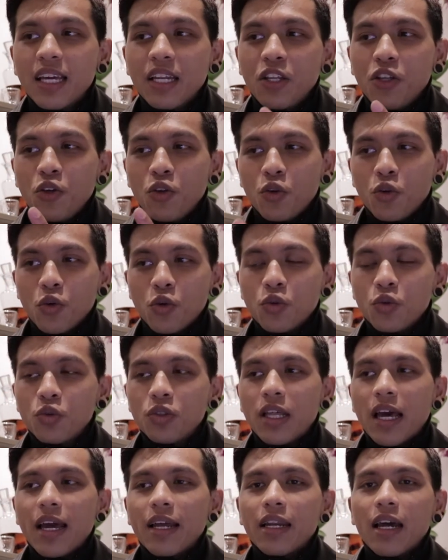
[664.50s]
then you know
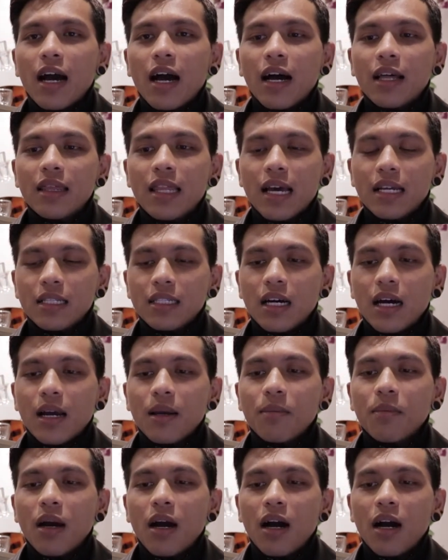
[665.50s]
that that
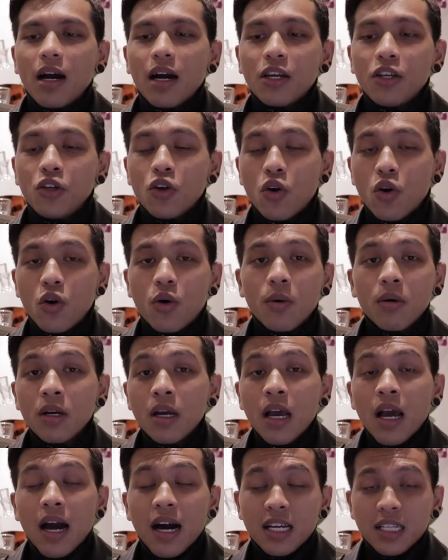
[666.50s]
time your
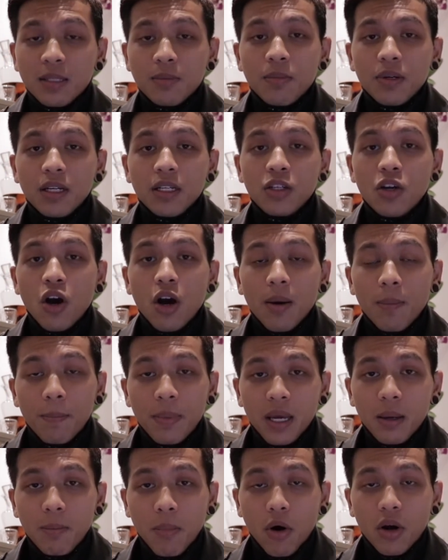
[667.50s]
husband got a
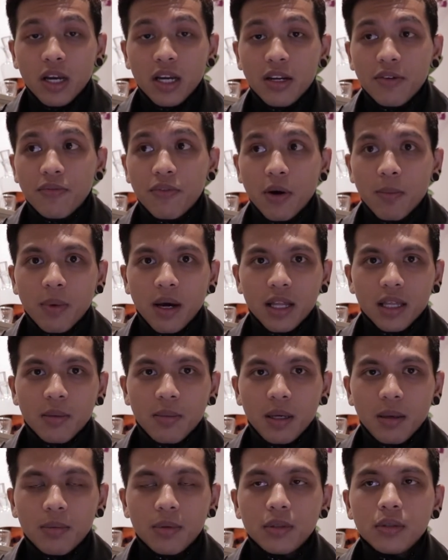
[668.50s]
pickpocket from other
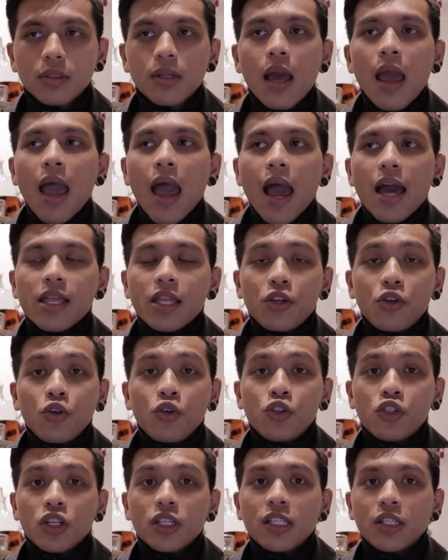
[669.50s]
people, and then you
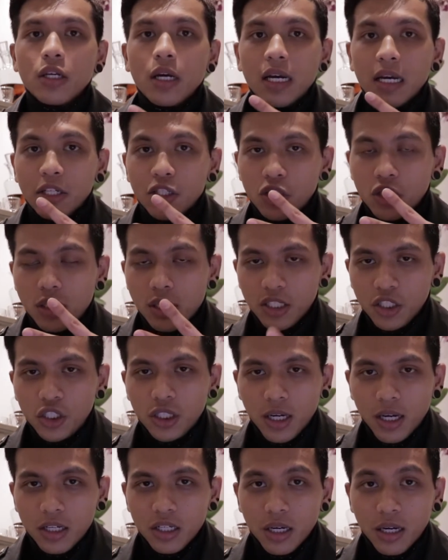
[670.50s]
just
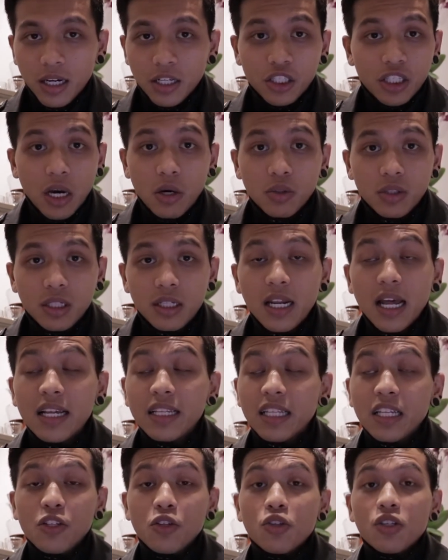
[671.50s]
shouted,
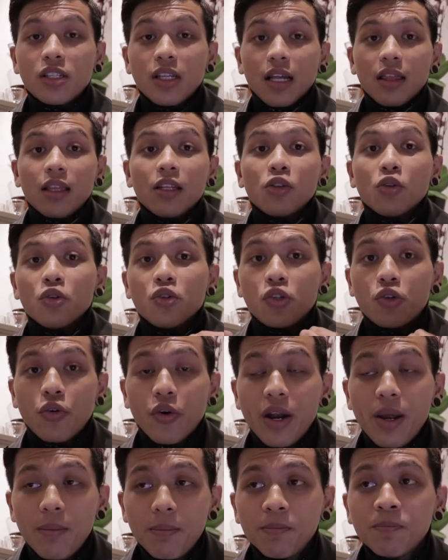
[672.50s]
and then you started to
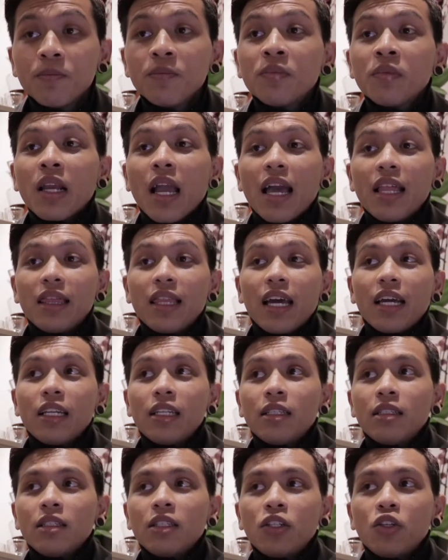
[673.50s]
scream, and
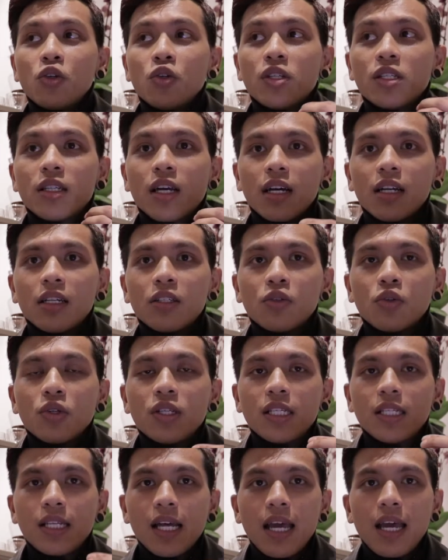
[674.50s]
then you started to
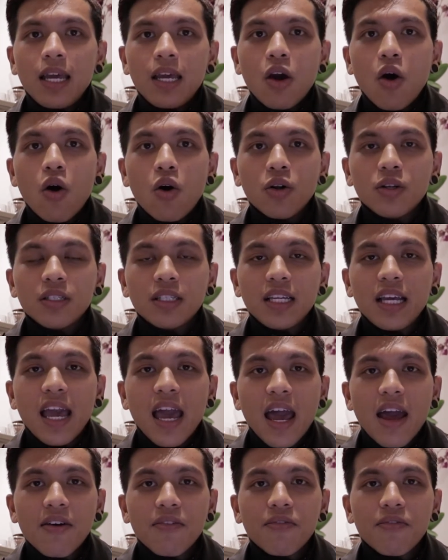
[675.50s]
say all the